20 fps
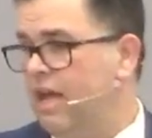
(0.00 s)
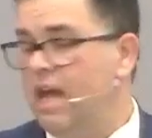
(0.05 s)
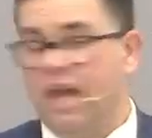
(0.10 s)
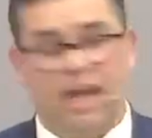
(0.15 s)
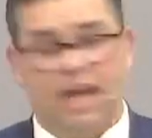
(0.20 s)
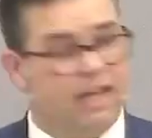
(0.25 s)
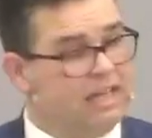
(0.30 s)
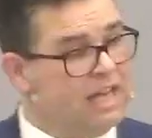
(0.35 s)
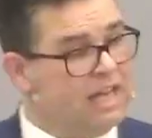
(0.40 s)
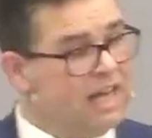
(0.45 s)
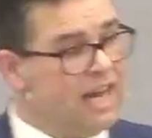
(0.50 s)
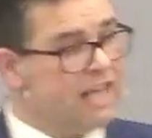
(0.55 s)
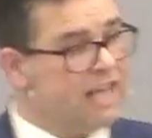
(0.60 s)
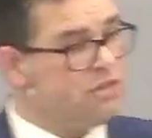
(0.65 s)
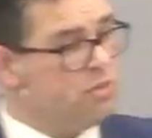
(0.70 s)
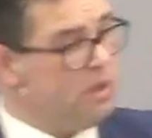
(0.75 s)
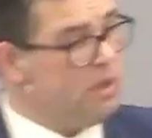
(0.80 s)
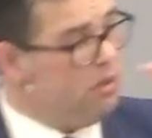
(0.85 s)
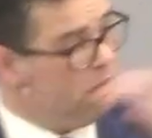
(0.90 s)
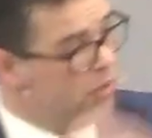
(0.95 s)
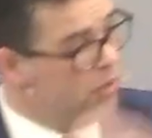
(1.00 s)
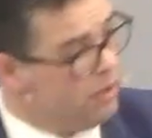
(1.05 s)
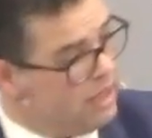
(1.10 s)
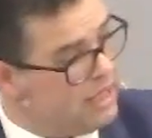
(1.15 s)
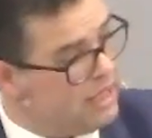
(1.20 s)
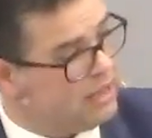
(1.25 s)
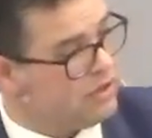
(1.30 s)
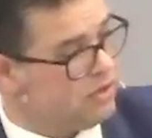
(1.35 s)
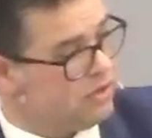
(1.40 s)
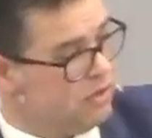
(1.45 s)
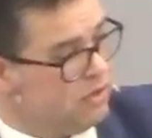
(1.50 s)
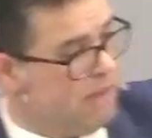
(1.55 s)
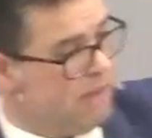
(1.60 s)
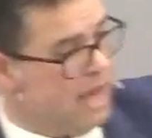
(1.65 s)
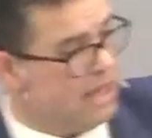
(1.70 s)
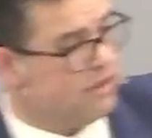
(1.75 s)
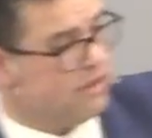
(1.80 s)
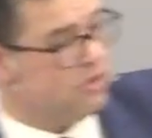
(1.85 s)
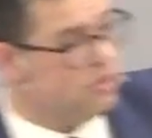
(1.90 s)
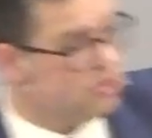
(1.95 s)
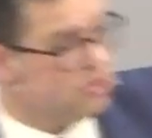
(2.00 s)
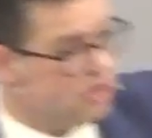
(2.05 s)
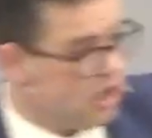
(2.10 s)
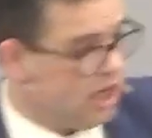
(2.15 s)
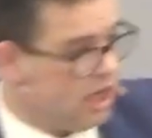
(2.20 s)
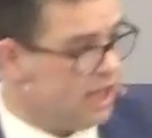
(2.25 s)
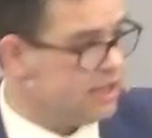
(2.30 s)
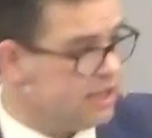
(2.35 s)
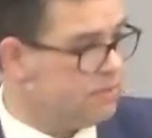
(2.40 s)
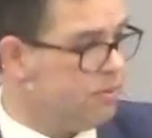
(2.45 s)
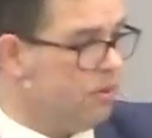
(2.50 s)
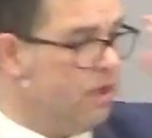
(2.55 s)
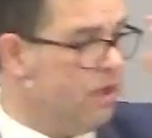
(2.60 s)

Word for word: And yet, as we read through Matthew's gospel,